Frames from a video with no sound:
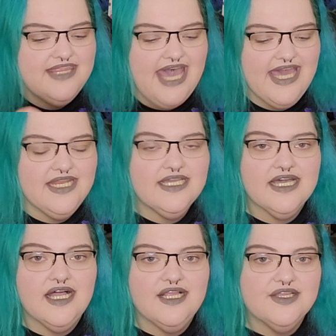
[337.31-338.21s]
That
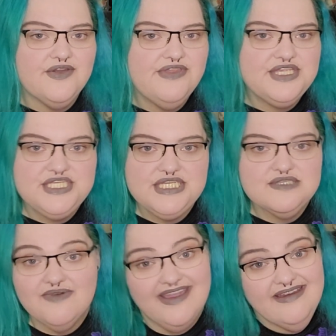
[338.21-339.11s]
color that
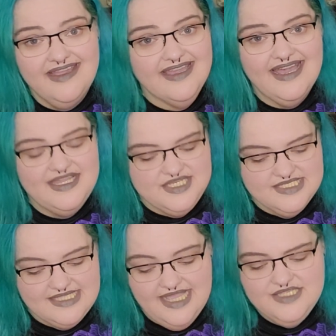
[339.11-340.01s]
she's wearing, I
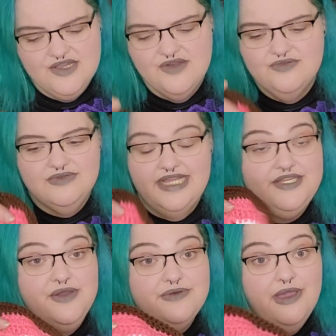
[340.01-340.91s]

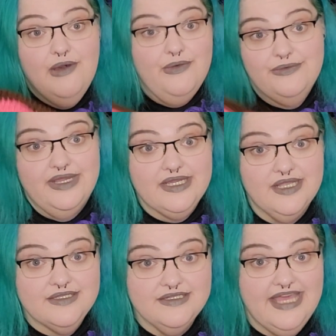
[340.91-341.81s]
don't own a
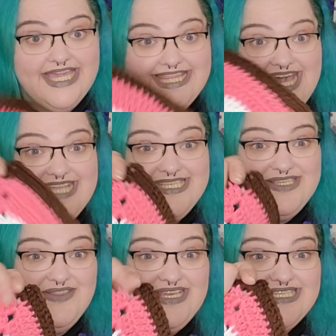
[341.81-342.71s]
color like that.
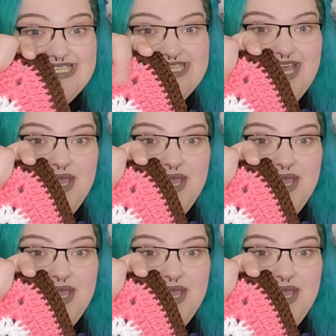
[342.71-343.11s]
So this